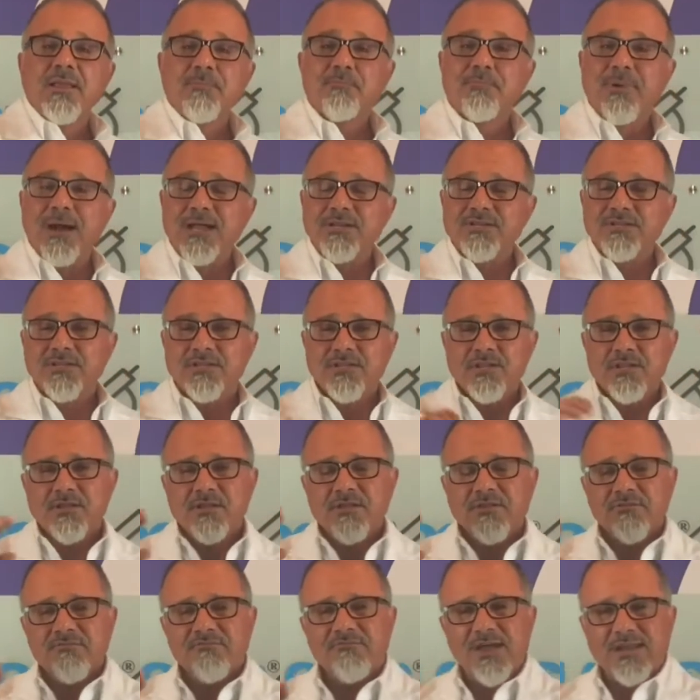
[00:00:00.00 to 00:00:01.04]
But
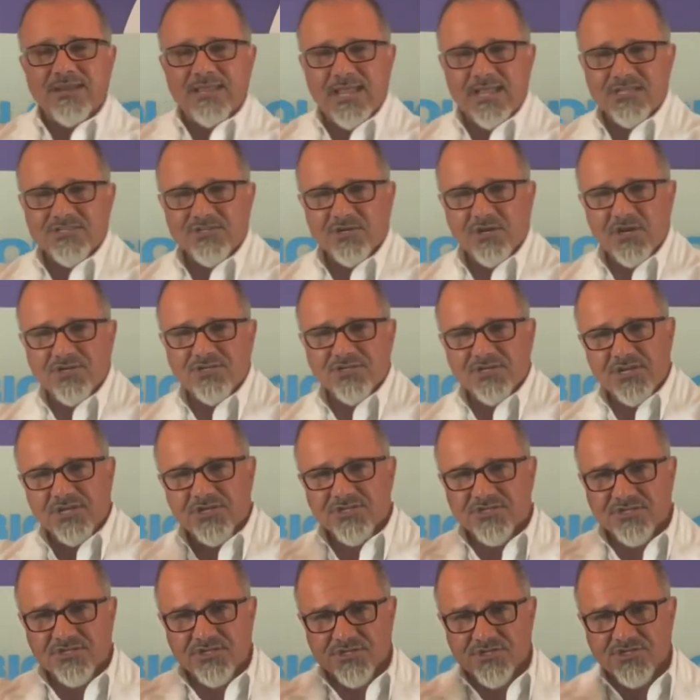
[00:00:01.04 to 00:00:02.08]
fatty acid
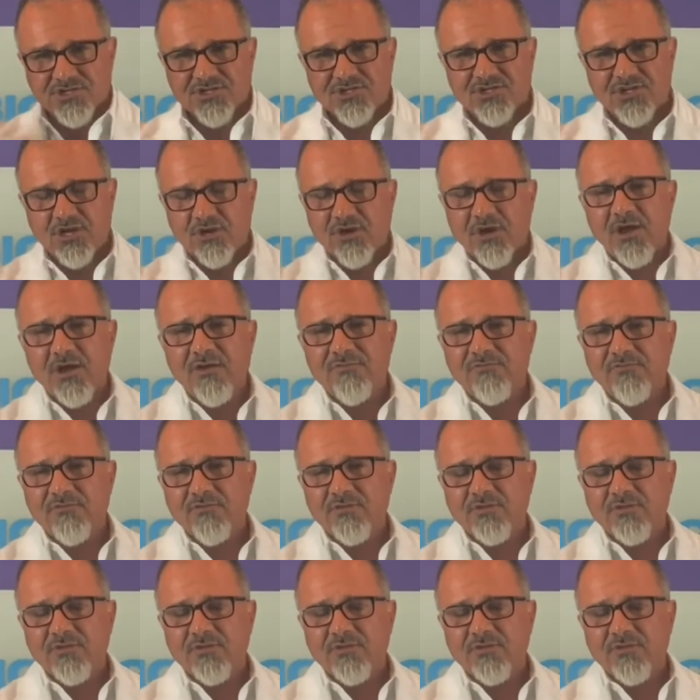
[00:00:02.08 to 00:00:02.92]
oxidation is shut off,